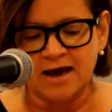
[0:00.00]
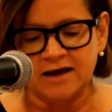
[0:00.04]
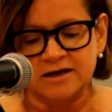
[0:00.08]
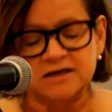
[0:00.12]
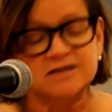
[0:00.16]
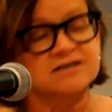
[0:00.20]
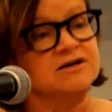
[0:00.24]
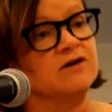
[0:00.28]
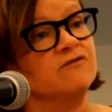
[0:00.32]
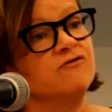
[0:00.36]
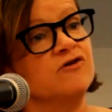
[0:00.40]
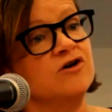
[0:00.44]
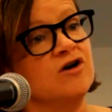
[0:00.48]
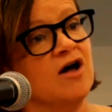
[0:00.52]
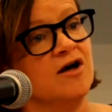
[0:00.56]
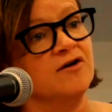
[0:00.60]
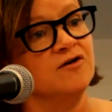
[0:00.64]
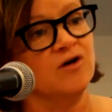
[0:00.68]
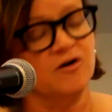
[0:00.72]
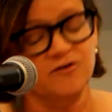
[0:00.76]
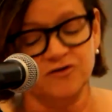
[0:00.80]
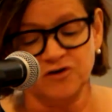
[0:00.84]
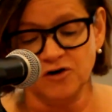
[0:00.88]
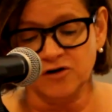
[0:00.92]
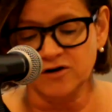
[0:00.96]
So for Not
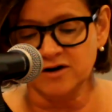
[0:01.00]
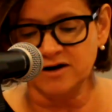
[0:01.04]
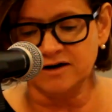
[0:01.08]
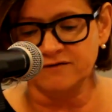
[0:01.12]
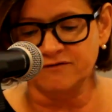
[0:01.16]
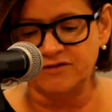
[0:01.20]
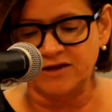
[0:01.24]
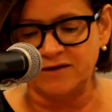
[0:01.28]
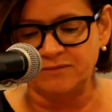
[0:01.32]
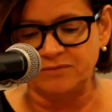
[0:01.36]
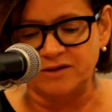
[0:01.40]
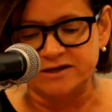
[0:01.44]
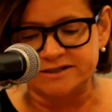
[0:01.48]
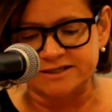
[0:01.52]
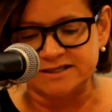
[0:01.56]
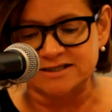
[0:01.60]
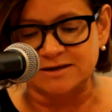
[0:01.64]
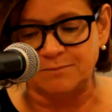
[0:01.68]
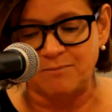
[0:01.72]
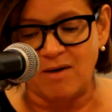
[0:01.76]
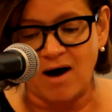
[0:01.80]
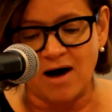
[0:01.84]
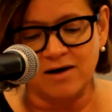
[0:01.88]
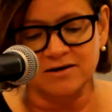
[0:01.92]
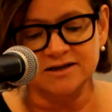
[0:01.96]
an Alternative, then, this
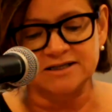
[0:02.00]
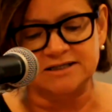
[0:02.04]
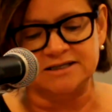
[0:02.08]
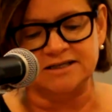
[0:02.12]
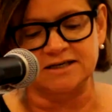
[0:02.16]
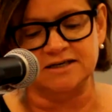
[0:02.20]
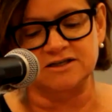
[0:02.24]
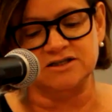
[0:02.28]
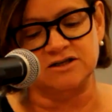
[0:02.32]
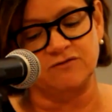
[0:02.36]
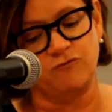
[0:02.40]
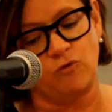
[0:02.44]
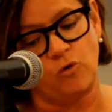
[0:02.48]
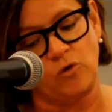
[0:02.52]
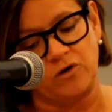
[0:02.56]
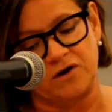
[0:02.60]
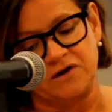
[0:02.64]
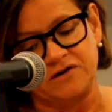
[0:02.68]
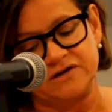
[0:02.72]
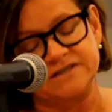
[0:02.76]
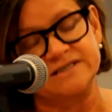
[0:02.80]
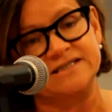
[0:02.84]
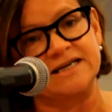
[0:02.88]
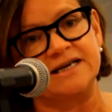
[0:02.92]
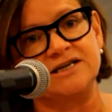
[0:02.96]
is a politics of
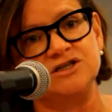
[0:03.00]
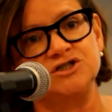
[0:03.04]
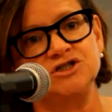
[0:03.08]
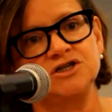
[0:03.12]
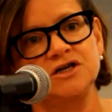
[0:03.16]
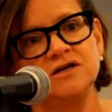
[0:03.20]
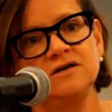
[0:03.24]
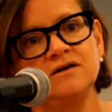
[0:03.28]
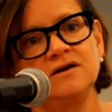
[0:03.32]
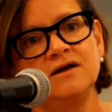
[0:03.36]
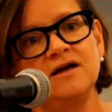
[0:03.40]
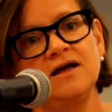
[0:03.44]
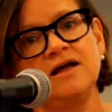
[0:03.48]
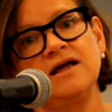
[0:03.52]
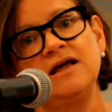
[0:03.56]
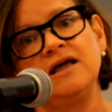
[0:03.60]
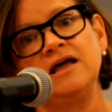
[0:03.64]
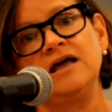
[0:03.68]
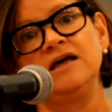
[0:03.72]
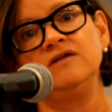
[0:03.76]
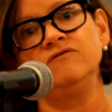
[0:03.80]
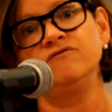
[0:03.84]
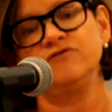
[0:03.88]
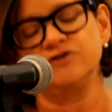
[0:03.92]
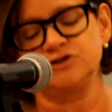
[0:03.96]
organization,
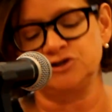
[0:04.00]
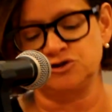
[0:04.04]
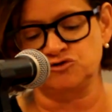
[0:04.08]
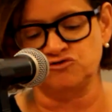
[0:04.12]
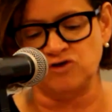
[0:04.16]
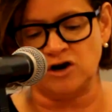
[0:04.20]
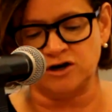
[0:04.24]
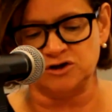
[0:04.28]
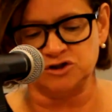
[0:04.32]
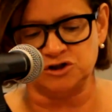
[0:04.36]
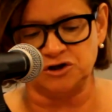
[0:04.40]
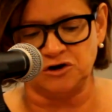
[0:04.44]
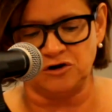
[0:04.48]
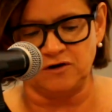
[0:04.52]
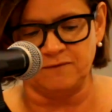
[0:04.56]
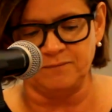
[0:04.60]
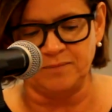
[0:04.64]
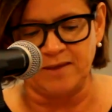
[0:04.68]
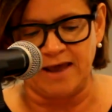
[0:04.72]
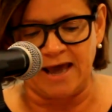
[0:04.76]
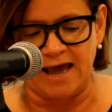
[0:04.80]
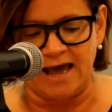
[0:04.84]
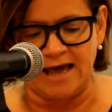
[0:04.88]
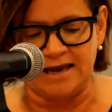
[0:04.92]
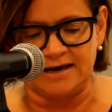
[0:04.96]
infrastructure,
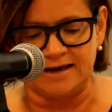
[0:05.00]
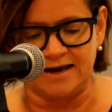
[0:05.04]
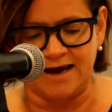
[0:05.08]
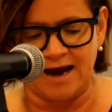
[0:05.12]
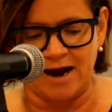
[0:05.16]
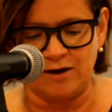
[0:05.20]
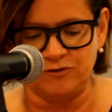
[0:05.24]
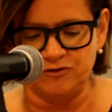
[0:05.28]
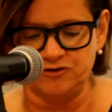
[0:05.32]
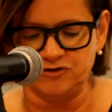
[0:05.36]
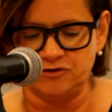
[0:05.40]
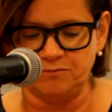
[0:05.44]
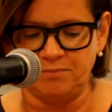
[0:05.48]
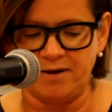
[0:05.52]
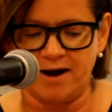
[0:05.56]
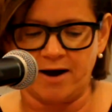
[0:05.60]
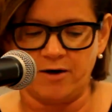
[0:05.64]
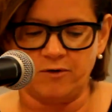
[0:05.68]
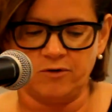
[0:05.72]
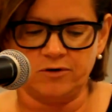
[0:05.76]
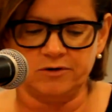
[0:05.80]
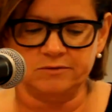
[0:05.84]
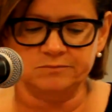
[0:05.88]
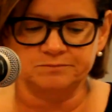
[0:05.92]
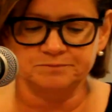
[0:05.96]
and
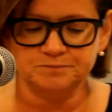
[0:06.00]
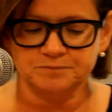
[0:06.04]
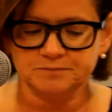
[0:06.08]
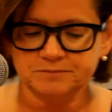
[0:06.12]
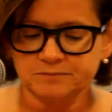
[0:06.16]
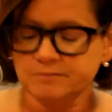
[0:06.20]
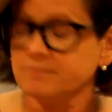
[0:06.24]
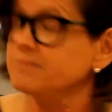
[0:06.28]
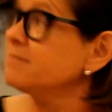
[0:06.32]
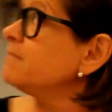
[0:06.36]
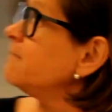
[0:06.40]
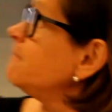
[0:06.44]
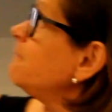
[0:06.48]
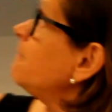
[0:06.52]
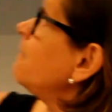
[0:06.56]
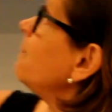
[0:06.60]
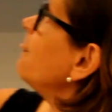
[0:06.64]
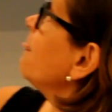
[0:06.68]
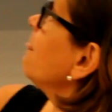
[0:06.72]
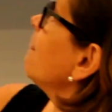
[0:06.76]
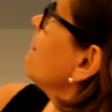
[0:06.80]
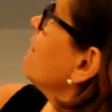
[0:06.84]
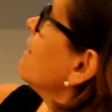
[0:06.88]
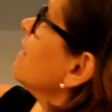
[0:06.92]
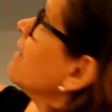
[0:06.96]
counterpower.
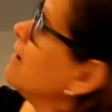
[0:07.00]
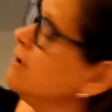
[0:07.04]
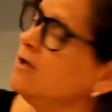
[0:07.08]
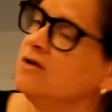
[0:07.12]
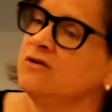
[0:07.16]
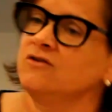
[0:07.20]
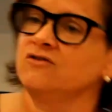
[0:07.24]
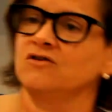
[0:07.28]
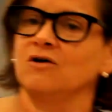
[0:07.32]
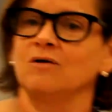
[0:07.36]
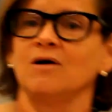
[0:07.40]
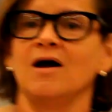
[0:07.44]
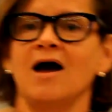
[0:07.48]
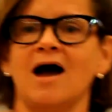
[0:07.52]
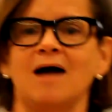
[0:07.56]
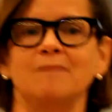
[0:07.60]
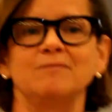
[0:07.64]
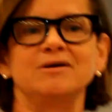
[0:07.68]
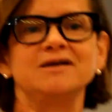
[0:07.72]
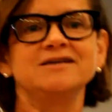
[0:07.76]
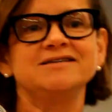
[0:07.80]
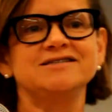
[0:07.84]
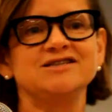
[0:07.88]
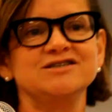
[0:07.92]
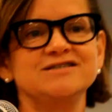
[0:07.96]
So I'm
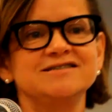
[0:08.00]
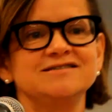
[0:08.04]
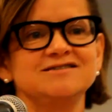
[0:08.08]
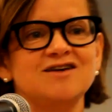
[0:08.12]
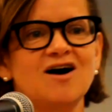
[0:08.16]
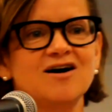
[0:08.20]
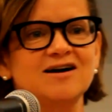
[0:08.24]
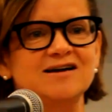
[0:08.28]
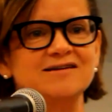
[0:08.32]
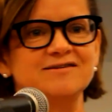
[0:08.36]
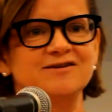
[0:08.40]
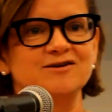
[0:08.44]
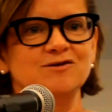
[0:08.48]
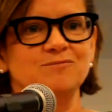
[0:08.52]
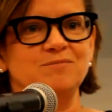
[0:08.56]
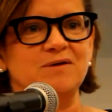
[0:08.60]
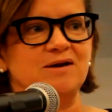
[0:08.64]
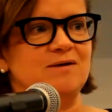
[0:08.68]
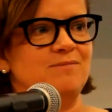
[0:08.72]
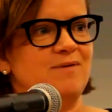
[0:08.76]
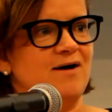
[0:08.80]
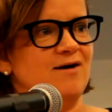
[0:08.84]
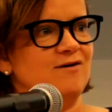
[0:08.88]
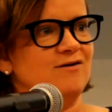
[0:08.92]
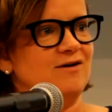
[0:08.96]
going to just talk a little bit
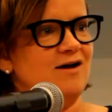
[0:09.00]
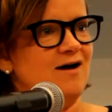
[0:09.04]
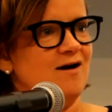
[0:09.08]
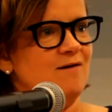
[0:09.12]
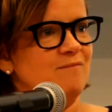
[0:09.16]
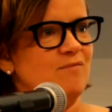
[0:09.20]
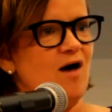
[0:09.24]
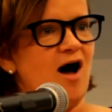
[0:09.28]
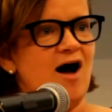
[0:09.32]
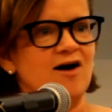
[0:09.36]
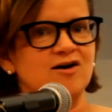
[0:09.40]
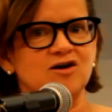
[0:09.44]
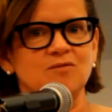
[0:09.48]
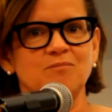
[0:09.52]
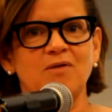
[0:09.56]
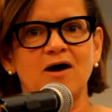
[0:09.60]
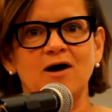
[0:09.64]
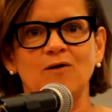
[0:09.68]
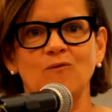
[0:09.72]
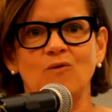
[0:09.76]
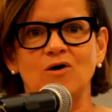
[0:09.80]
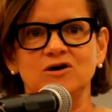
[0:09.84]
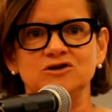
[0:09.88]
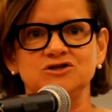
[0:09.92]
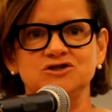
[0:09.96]
about
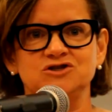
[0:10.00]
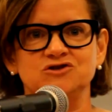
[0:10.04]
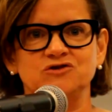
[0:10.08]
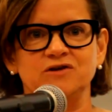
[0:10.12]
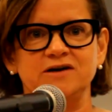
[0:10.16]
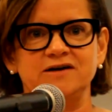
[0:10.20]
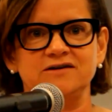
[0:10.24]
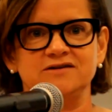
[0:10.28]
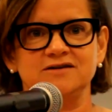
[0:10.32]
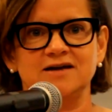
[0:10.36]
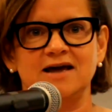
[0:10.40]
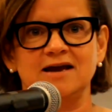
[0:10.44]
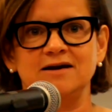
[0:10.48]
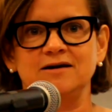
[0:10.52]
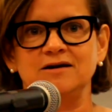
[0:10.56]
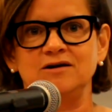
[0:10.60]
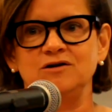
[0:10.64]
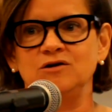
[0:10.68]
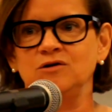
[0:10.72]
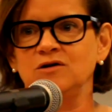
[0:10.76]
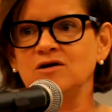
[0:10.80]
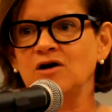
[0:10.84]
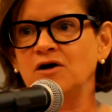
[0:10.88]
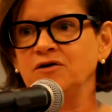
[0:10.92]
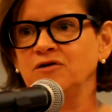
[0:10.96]
Occupy Wall Street
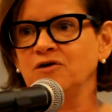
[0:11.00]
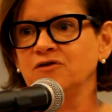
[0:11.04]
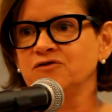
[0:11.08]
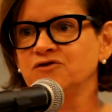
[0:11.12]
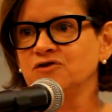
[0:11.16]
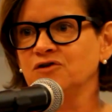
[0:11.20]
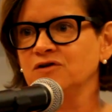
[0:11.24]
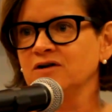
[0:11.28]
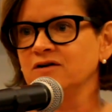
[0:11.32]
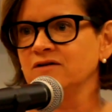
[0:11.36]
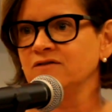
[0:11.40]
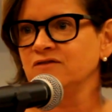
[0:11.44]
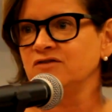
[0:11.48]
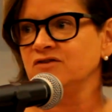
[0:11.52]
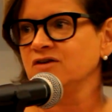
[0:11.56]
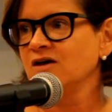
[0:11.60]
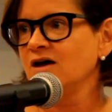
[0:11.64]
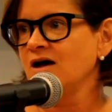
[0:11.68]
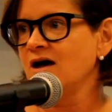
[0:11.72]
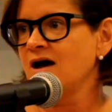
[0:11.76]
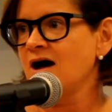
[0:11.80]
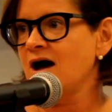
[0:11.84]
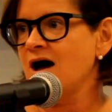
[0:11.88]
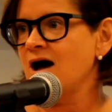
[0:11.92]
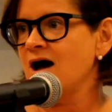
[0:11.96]
and Not an Alternative's